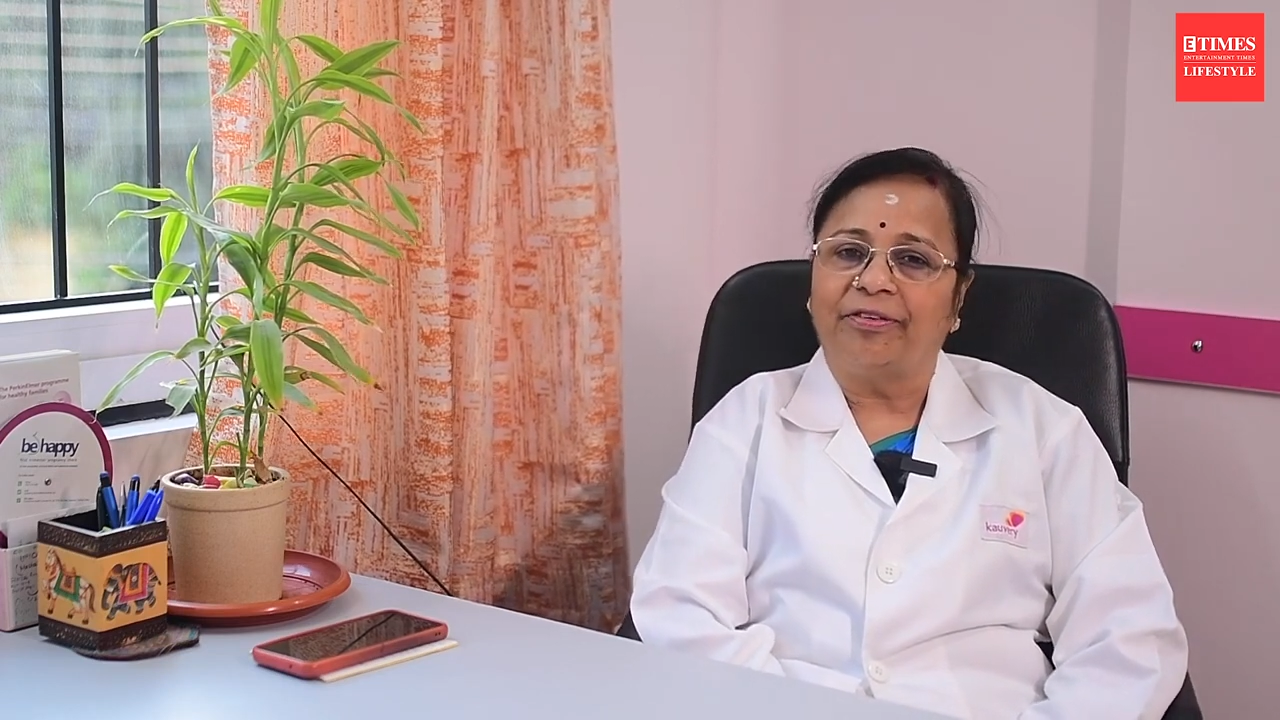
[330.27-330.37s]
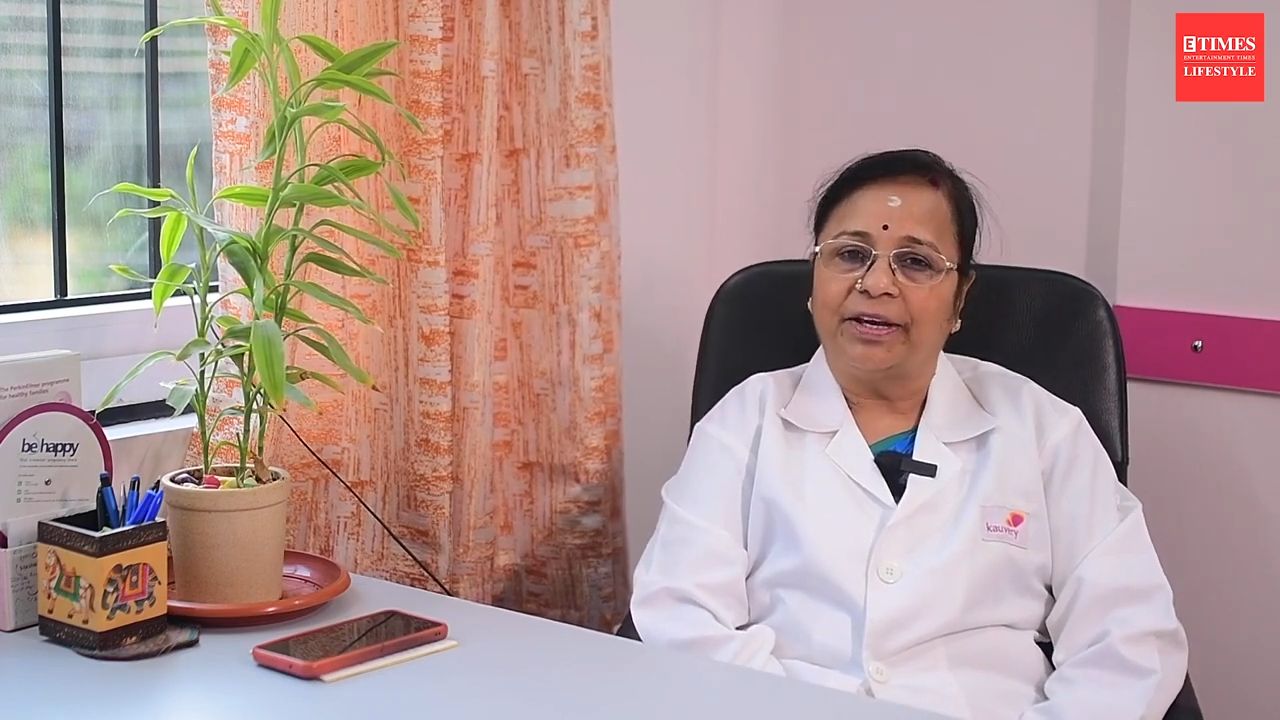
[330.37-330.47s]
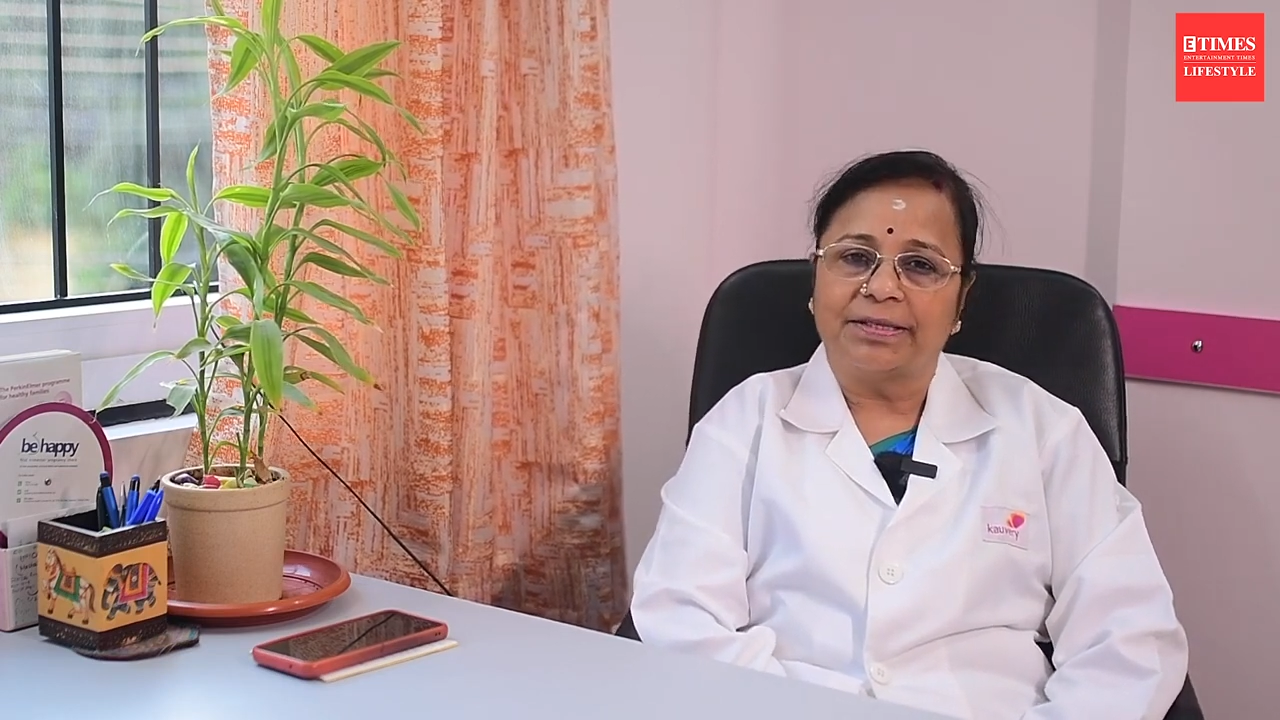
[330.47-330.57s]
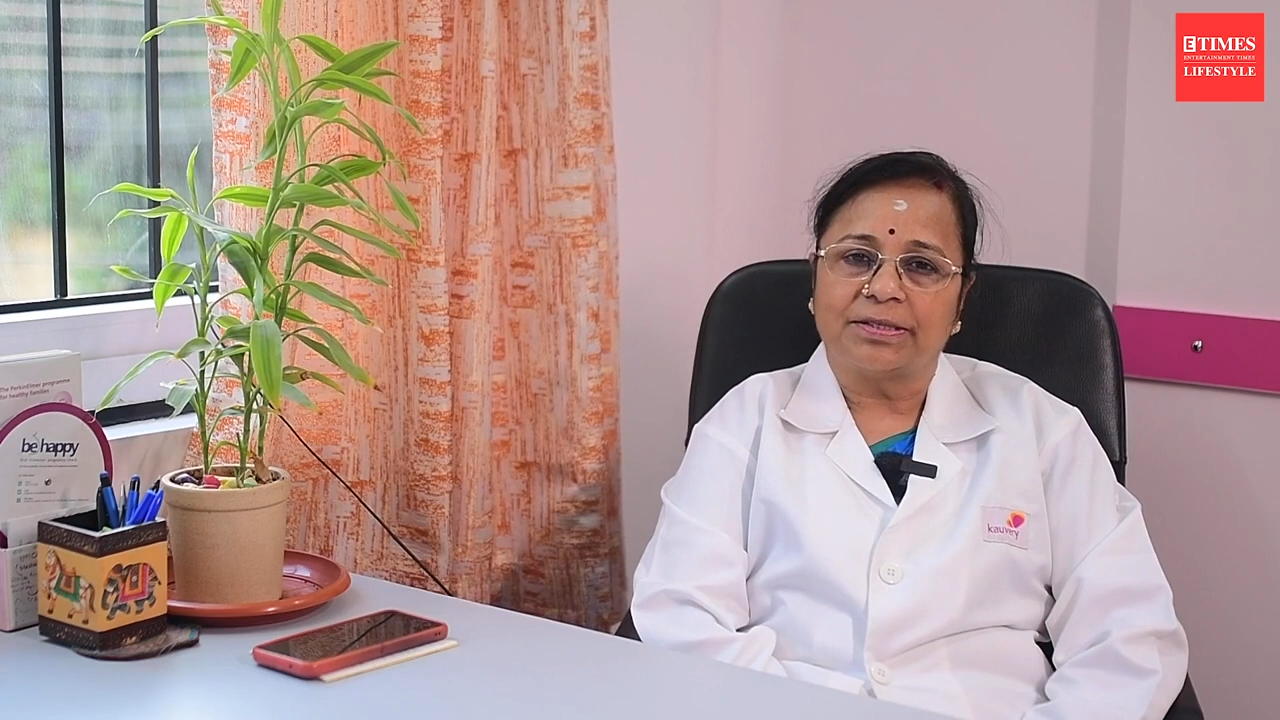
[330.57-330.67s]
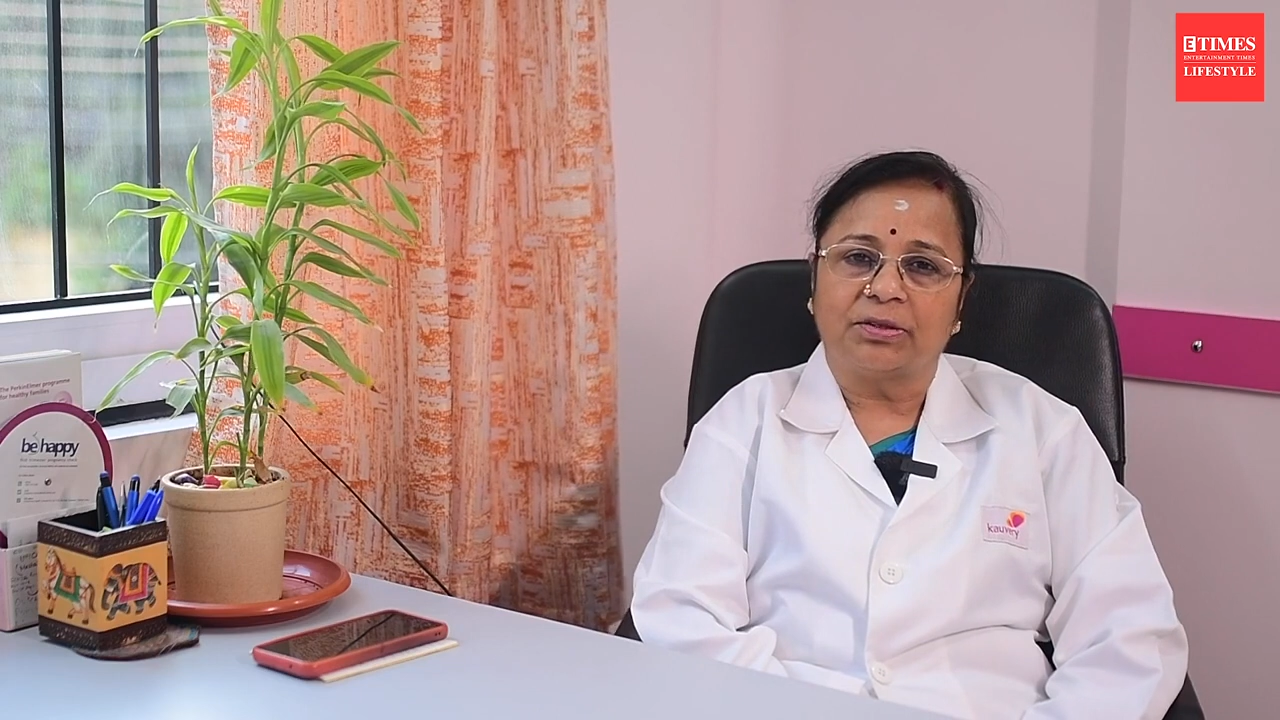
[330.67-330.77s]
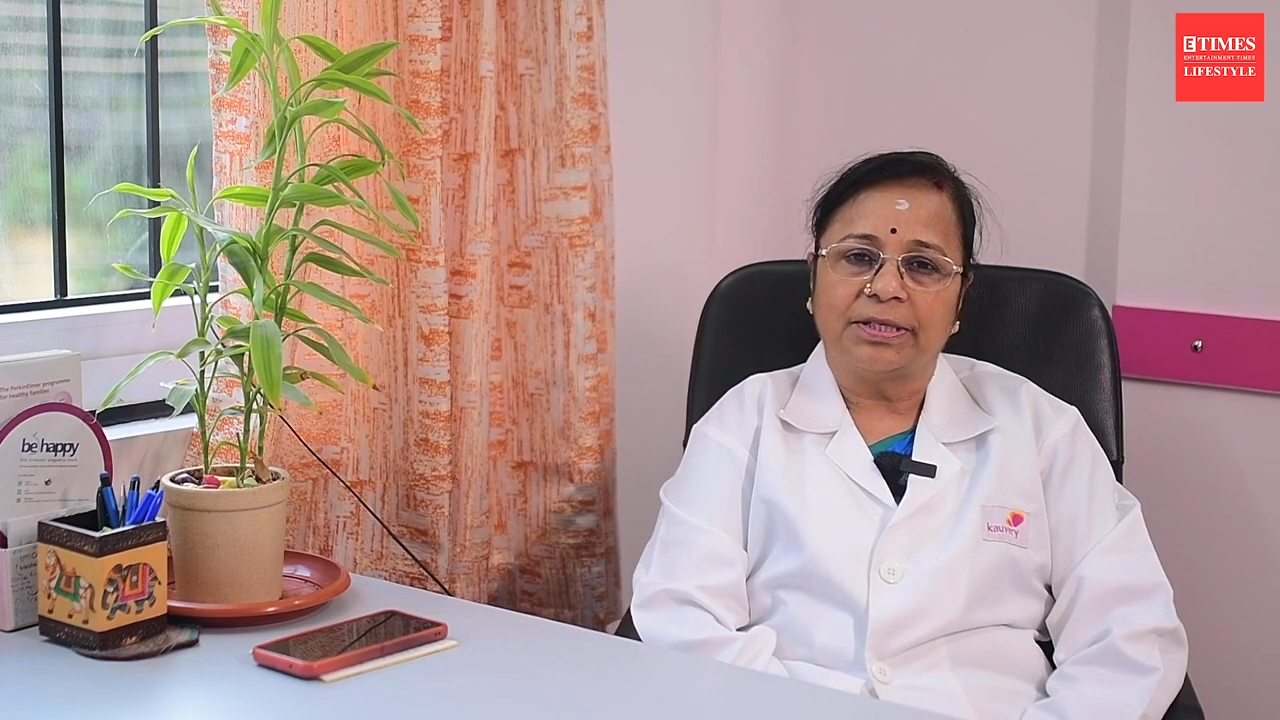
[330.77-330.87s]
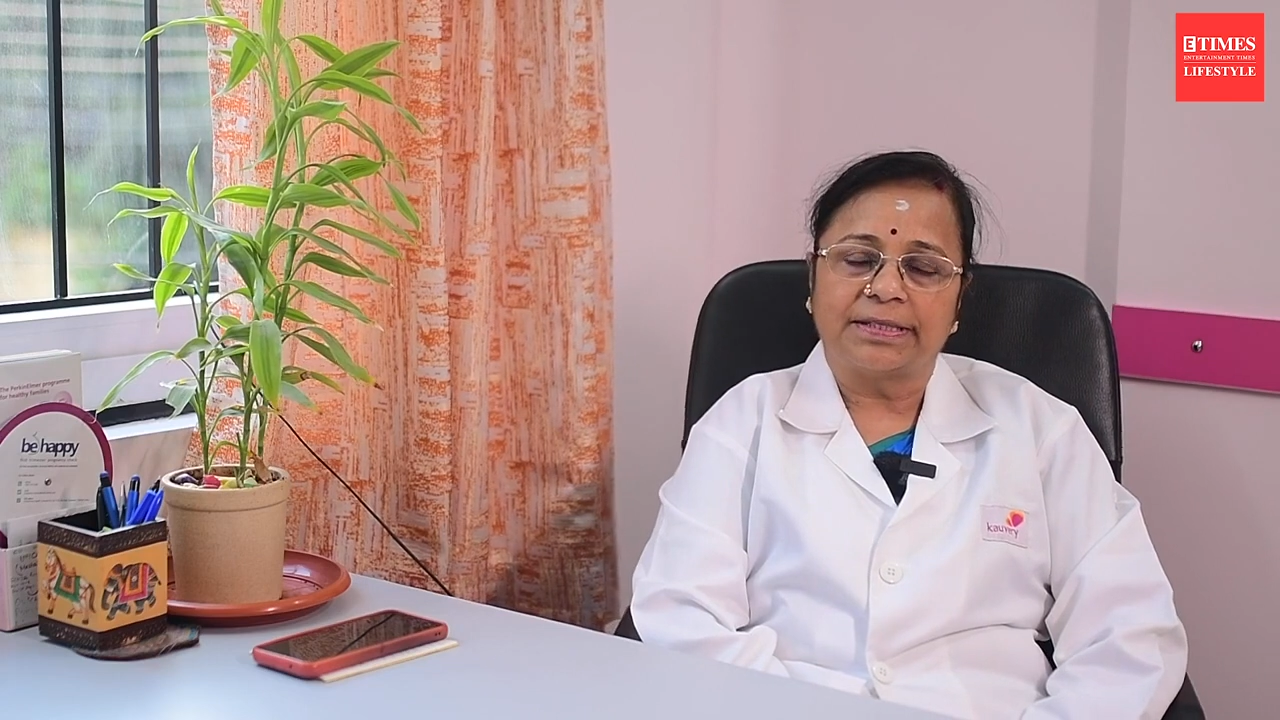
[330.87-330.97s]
phase or the